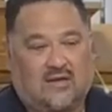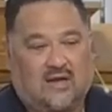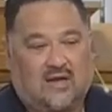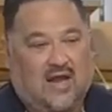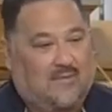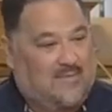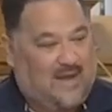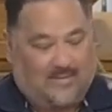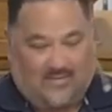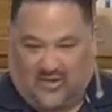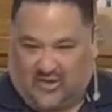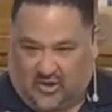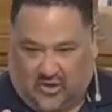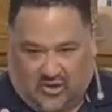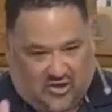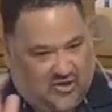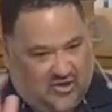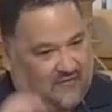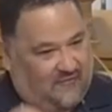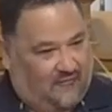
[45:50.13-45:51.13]
And maybe they're
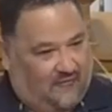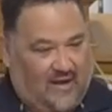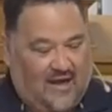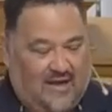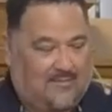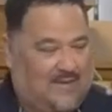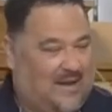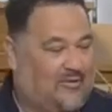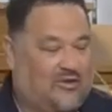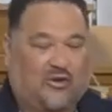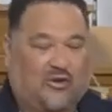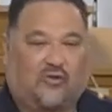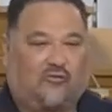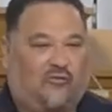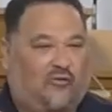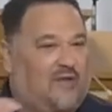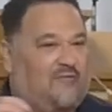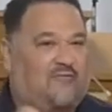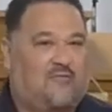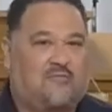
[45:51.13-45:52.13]
a good friend. Maybe they're a
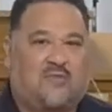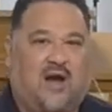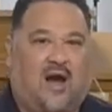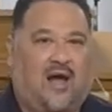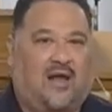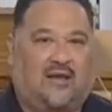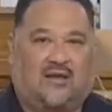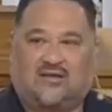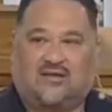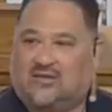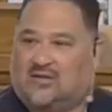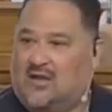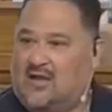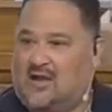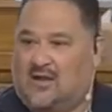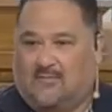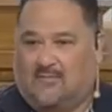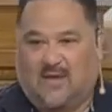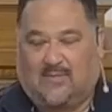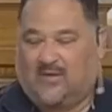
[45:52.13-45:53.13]
friend from college.
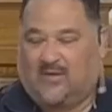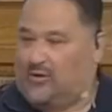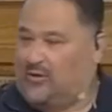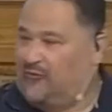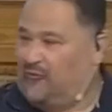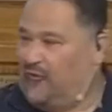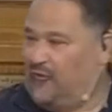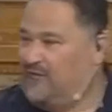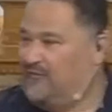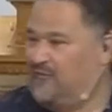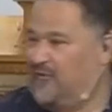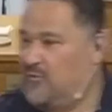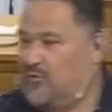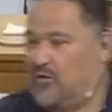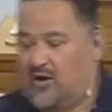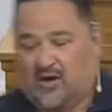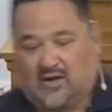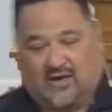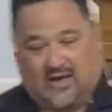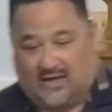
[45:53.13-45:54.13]
Maybe they're a friend from work.